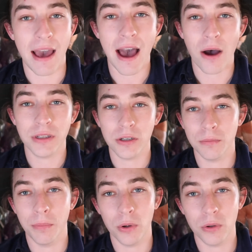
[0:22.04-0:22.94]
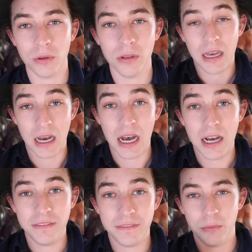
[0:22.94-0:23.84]
our little bull
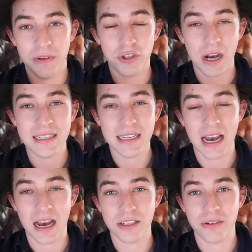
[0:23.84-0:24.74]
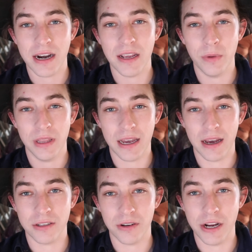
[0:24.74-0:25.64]
calf, we've tried to castrate him with the
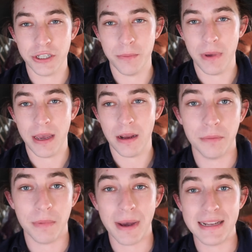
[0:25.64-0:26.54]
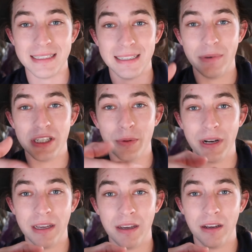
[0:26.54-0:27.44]
castration band, but basically we're just
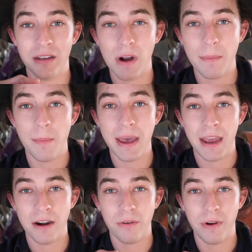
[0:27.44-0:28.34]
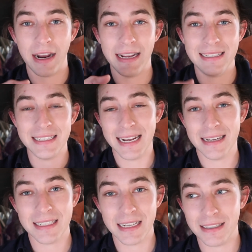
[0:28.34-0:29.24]
putting a rubber band around his
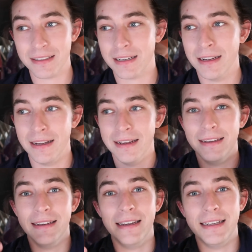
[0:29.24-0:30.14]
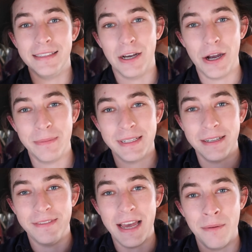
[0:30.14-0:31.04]
testes in the hopes
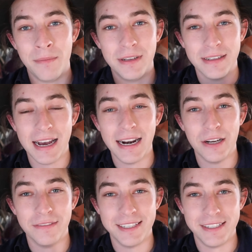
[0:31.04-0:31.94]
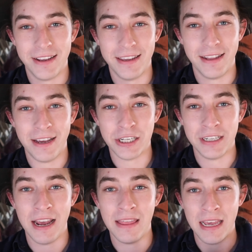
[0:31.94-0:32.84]
of them cutting off the
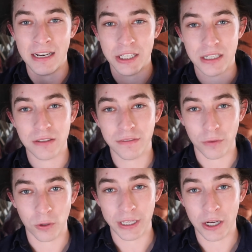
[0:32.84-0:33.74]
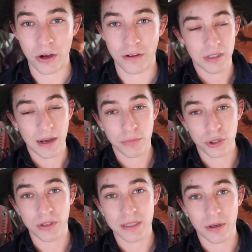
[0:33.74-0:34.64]
circulation and then just falling off. I'm
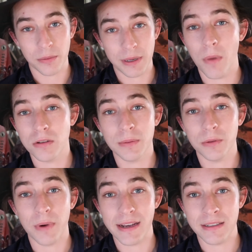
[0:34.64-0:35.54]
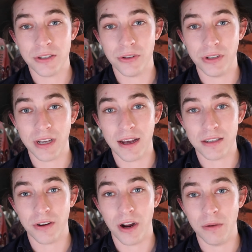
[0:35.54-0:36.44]
sure there's probably multiple ways to
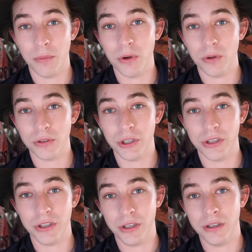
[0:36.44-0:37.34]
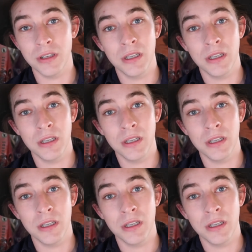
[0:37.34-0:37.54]
castrate a bull. You could